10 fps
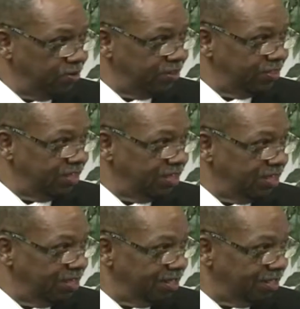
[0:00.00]
been the
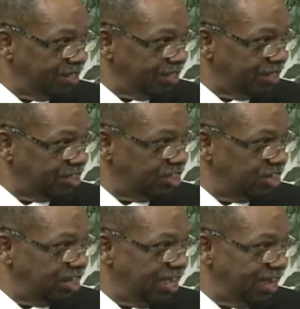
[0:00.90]

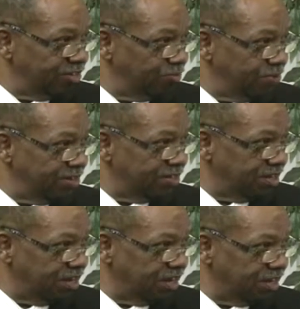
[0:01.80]
city council
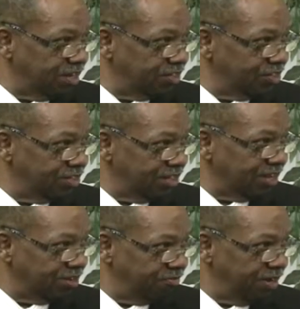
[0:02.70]
president uh, Is
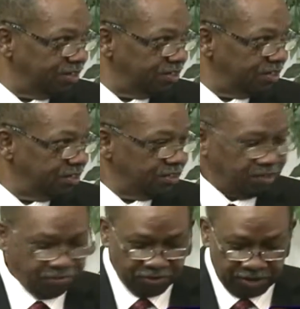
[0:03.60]
that correct? That's
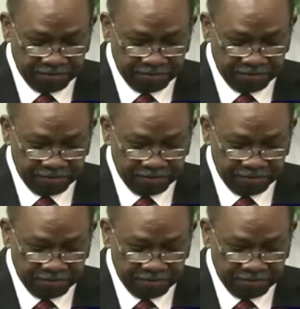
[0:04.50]
correct. All